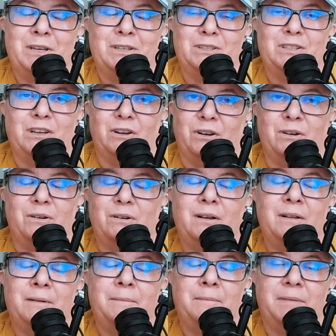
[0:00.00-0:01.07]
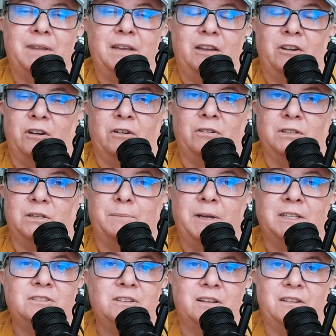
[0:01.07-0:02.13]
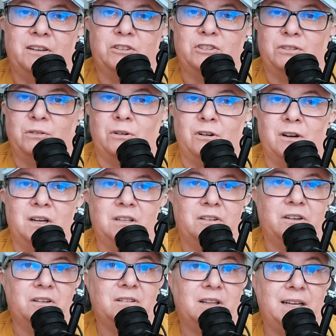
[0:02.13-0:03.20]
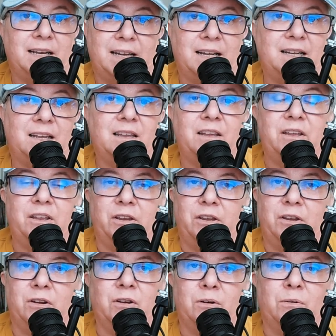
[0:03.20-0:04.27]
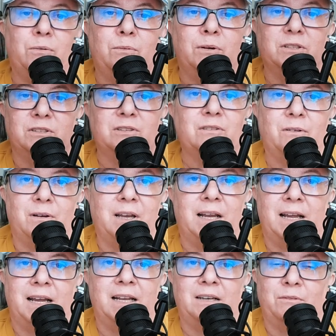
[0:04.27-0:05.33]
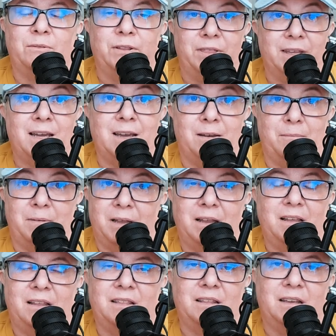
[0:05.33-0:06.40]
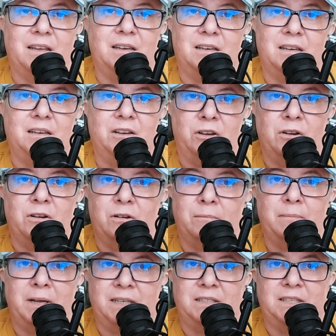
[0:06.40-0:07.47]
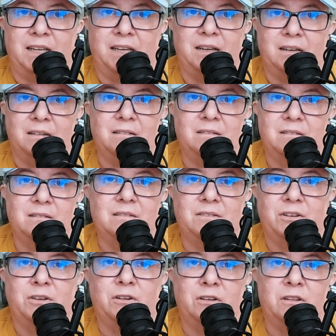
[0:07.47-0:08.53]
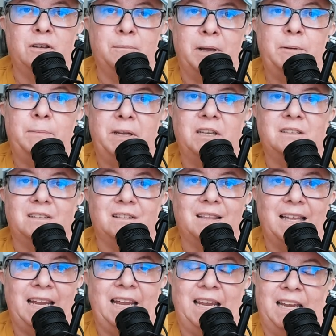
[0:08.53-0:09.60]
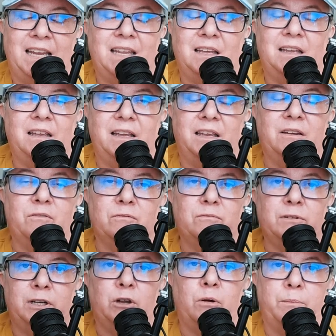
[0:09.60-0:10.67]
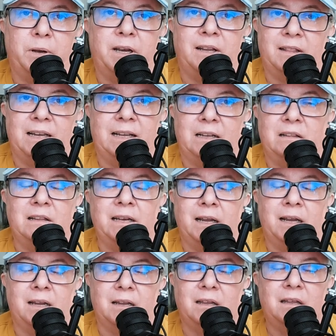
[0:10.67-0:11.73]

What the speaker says: So, you know, it depends on their store and their clinic, you know, what's going on with them that, you know, it might take, you know, there might be a delay in reopening that clinic.